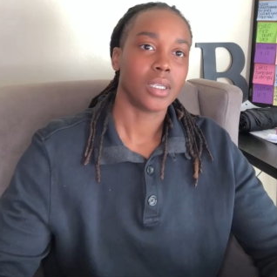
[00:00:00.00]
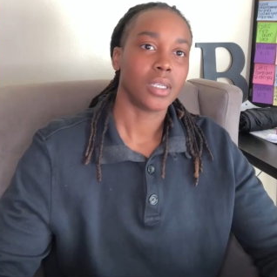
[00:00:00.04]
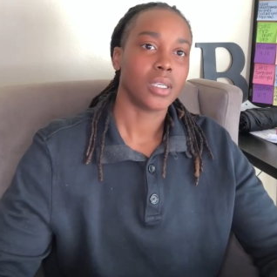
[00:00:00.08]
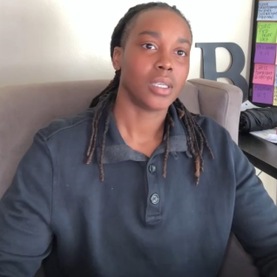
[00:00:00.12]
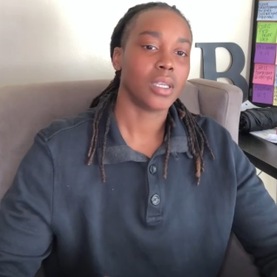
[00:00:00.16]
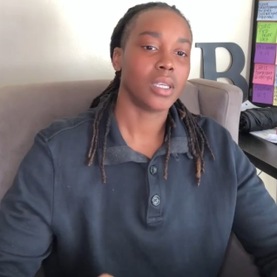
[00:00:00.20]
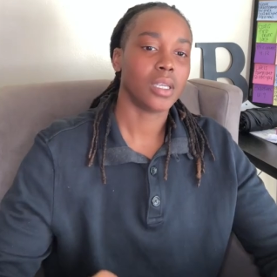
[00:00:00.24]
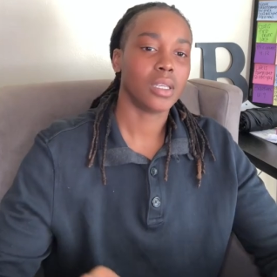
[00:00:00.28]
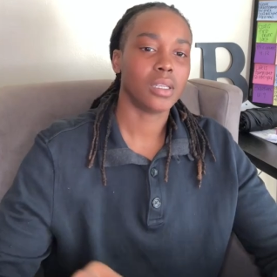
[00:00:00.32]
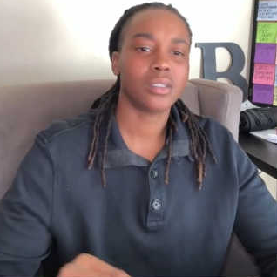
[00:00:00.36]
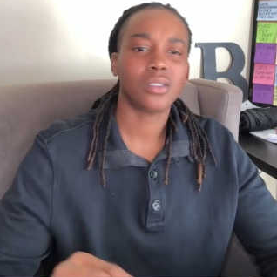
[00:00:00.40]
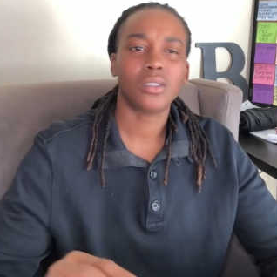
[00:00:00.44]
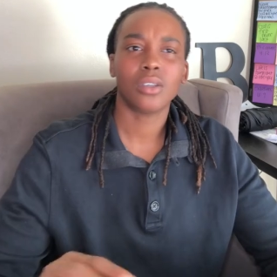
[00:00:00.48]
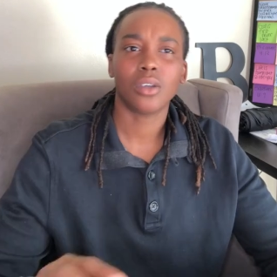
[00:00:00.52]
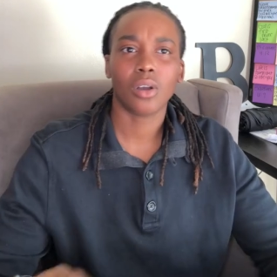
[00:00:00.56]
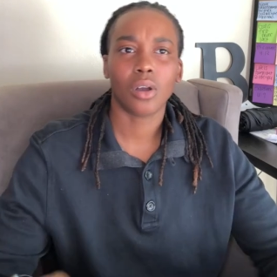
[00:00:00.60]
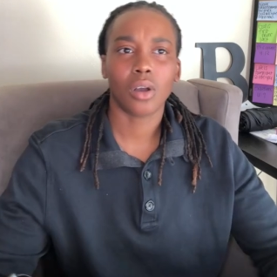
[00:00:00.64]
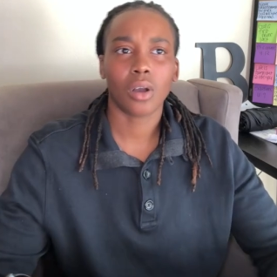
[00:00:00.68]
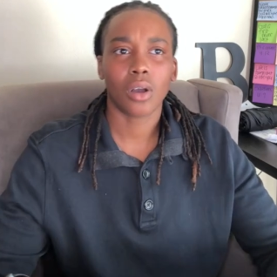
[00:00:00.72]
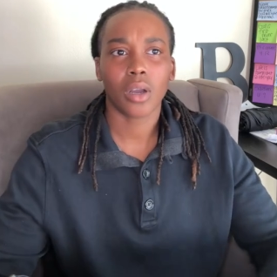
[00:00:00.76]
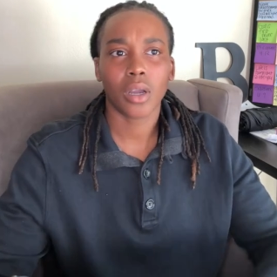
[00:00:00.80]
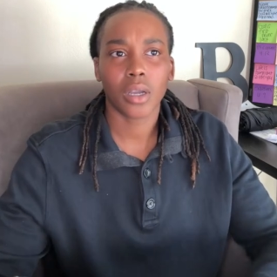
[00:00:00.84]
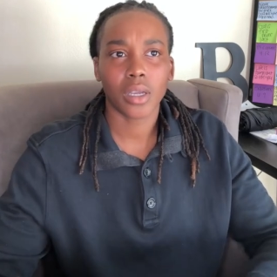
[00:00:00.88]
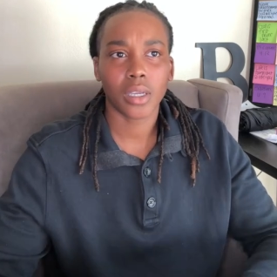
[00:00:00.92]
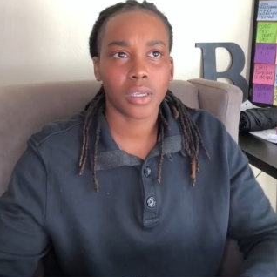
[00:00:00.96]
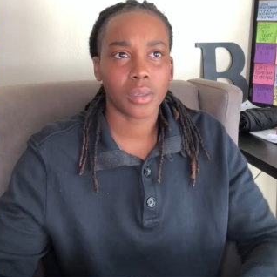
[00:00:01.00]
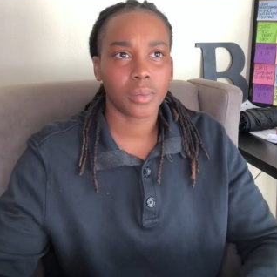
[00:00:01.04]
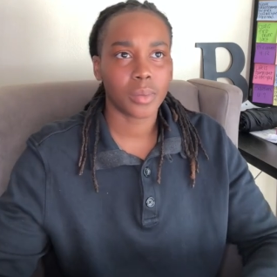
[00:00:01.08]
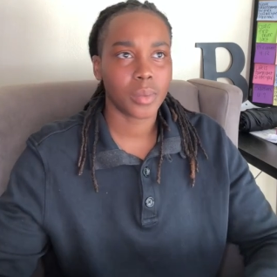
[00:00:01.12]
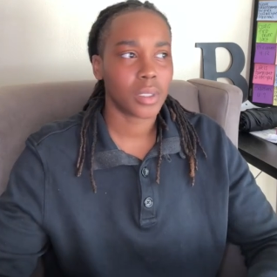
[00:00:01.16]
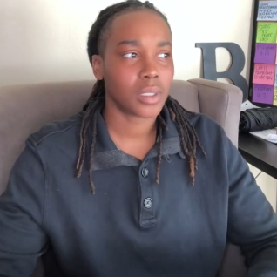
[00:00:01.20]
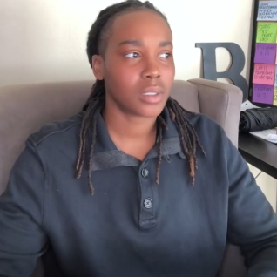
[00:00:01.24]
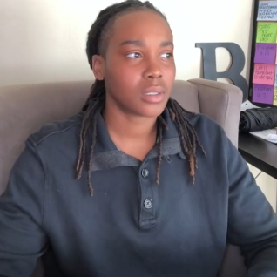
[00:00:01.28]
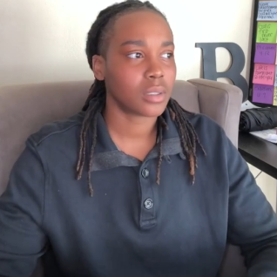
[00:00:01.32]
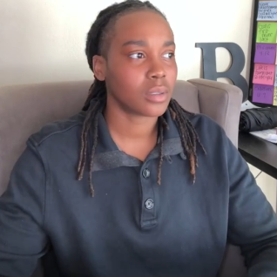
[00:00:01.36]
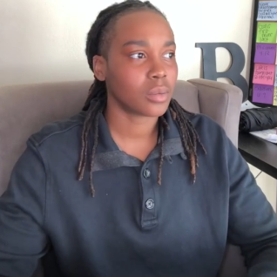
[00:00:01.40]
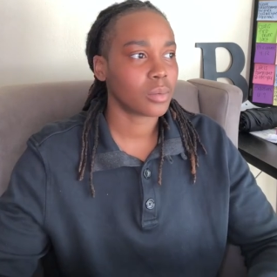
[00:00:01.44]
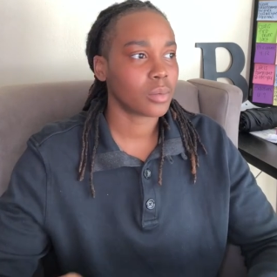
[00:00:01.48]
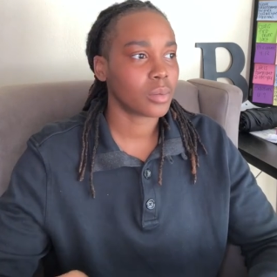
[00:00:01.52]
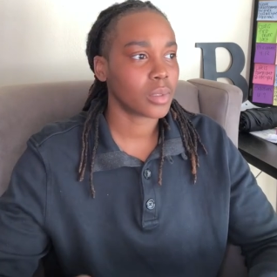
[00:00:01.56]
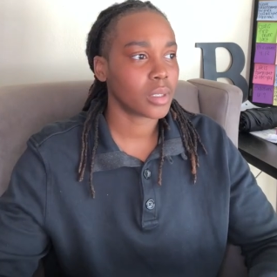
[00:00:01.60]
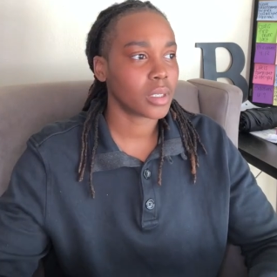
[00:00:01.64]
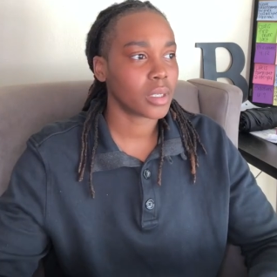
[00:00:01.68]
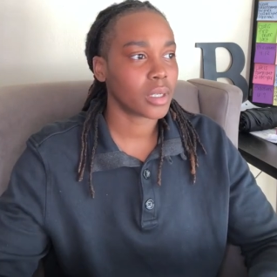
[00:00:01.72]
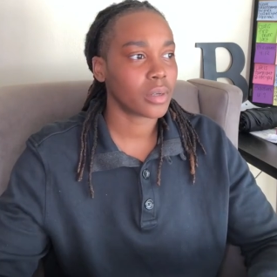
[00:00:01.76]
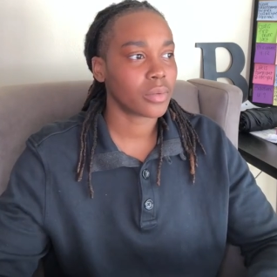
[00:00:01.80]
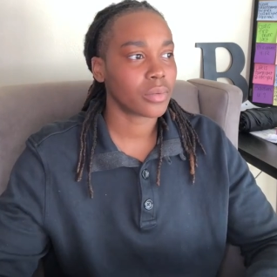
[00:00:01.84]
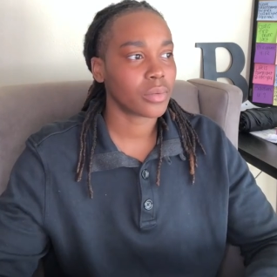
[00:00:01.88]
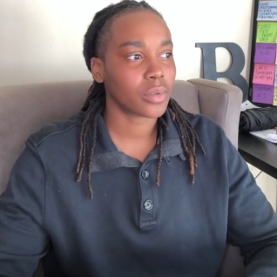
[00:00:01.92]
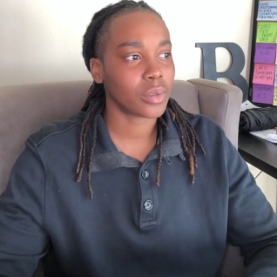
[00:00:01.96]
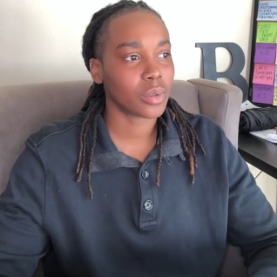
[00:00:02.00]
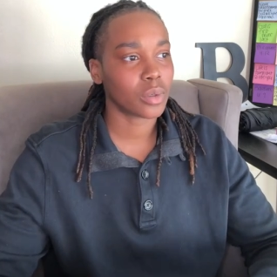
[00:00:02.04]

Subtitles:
getting into arguments or whatever,